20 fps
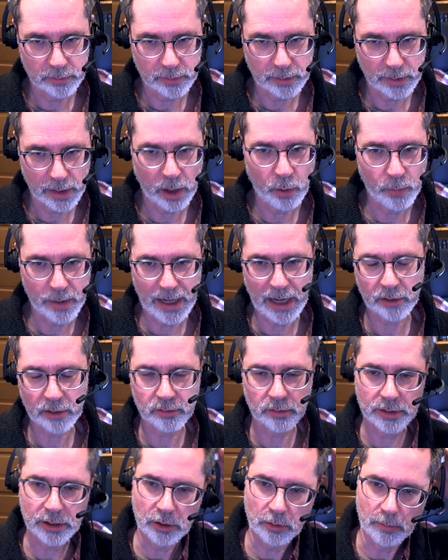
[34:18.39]
how we
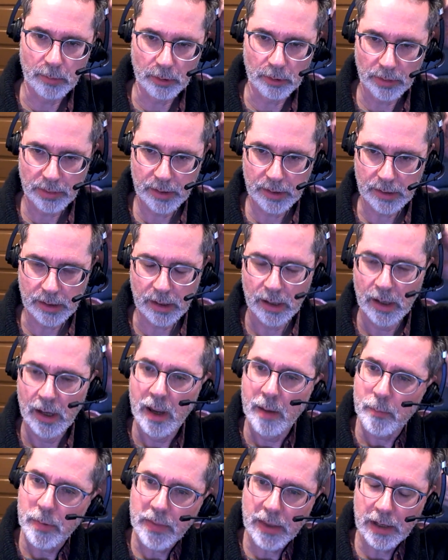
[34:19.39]
actually go about thinking.
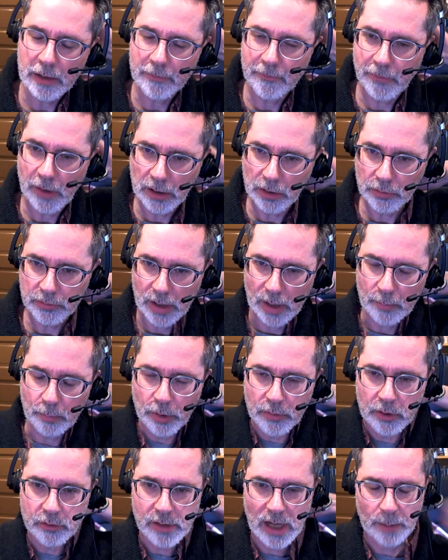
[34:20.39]
But then it follows up
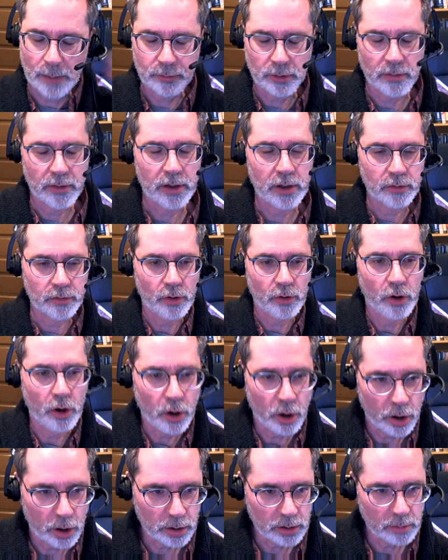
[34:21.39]
with a chapter that is
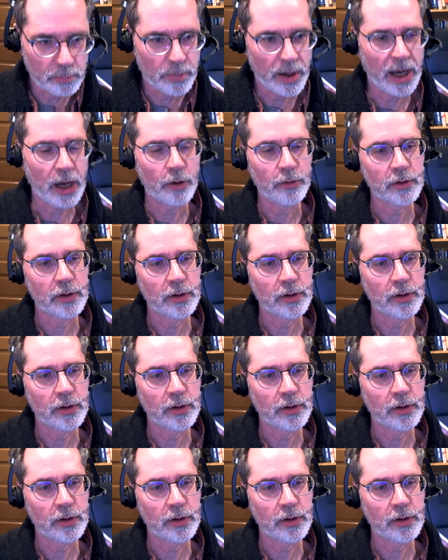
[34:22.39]
all about